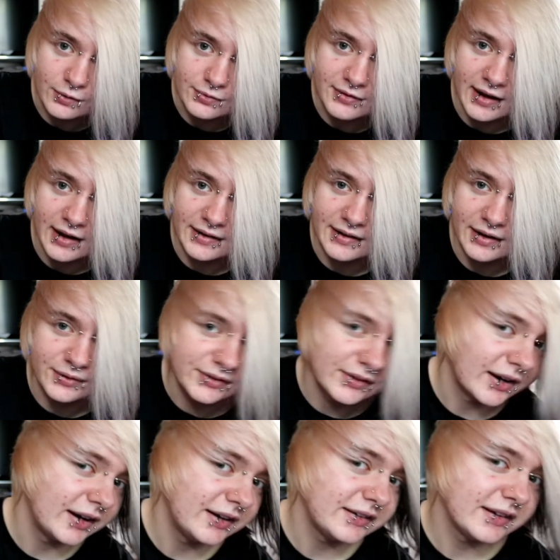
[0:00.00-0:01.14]
fanned
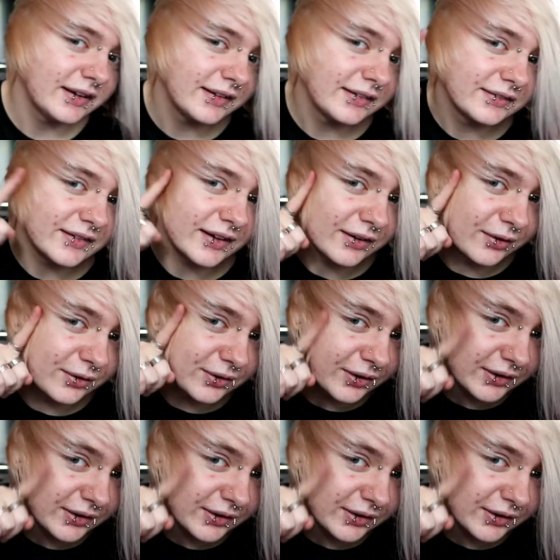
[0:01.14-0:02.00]
outside thing that goes on